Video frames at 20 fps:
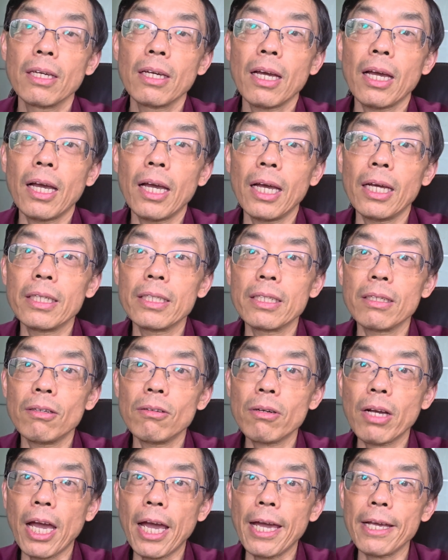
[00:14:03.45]
And
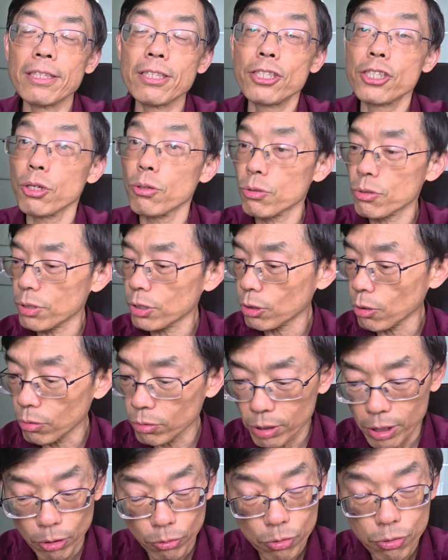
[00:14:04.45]
the children
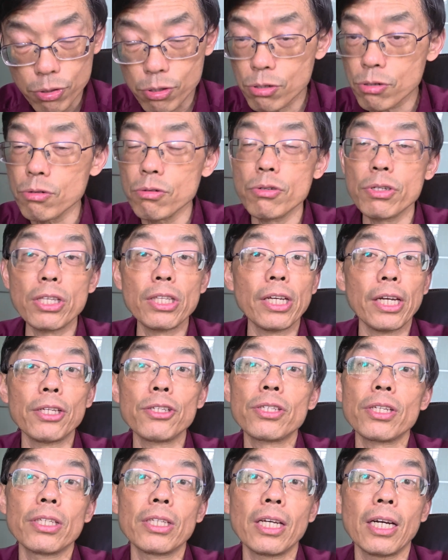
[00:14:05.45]
don't go to school in the
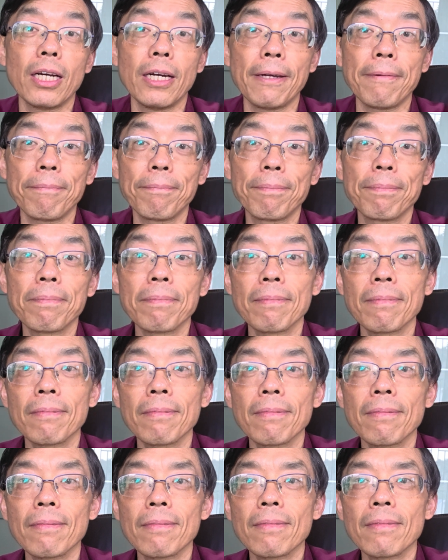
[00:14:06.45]
ancient time.
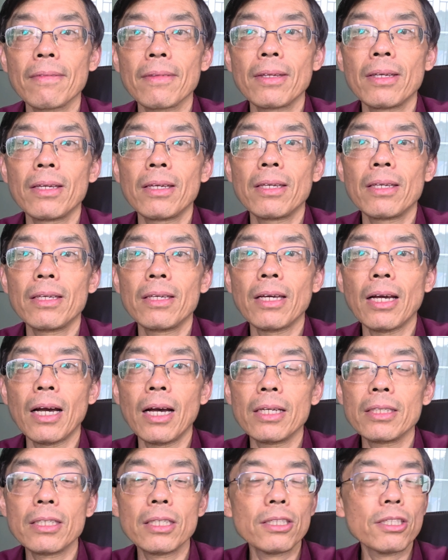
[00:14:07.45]

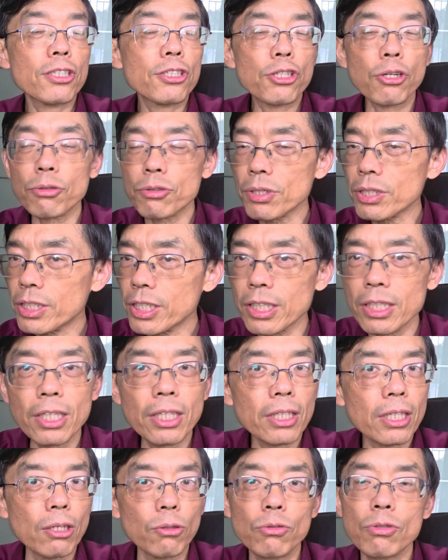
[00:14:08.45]
Yeah, the children
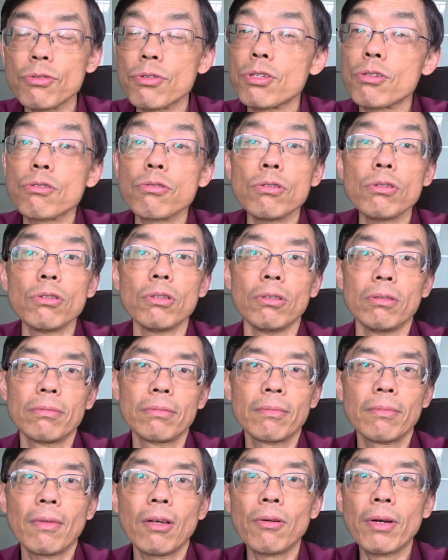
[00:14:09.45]
didn't go to school.
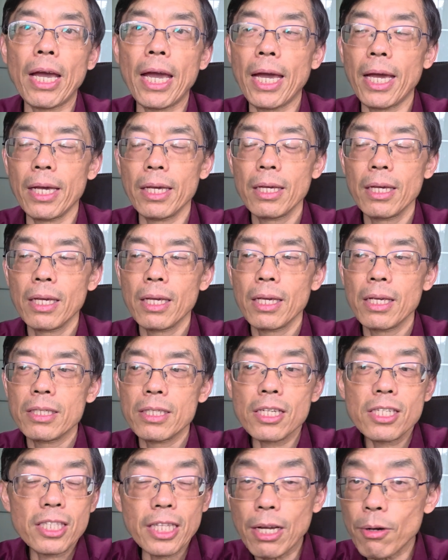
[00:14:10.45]
Okay, they
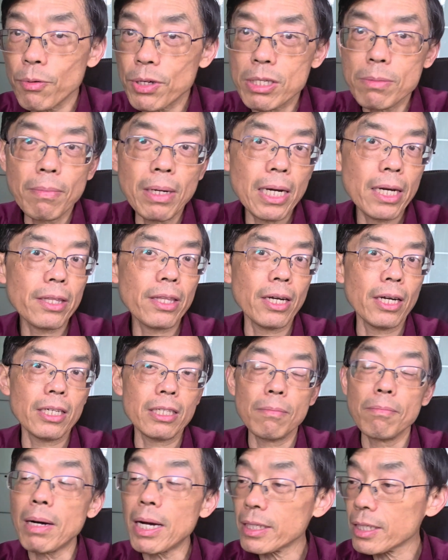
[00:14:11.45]
stay with mother. The
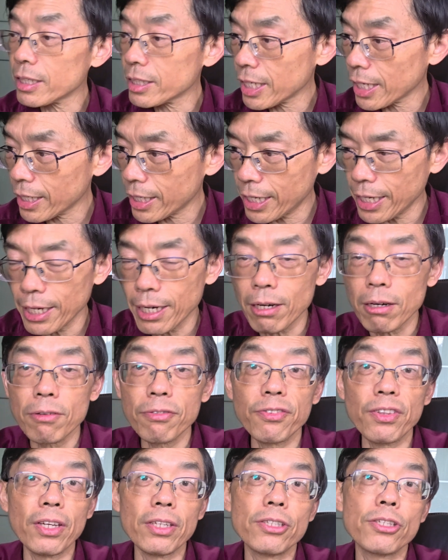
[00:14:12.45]
mother take care
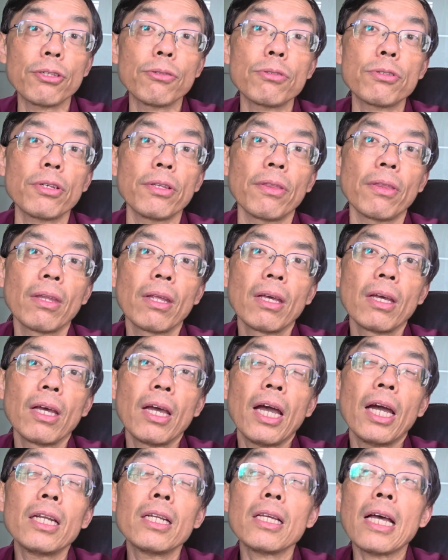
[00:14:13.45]
of the children.
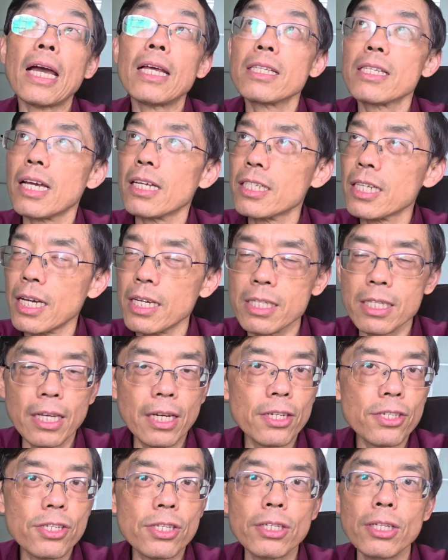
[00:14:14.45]
And at that time,
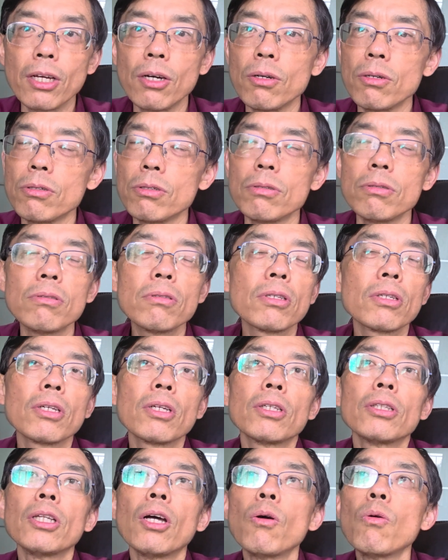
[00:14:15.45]
there's no
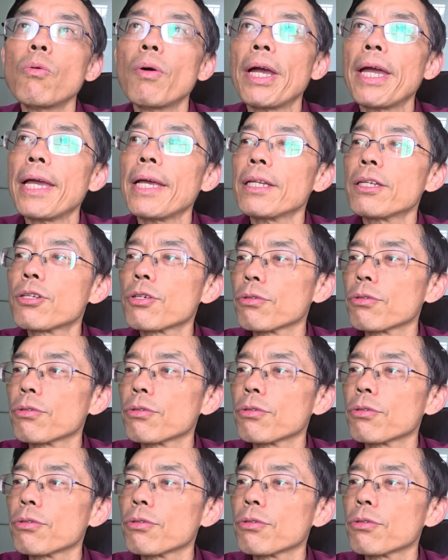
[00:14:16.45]
method.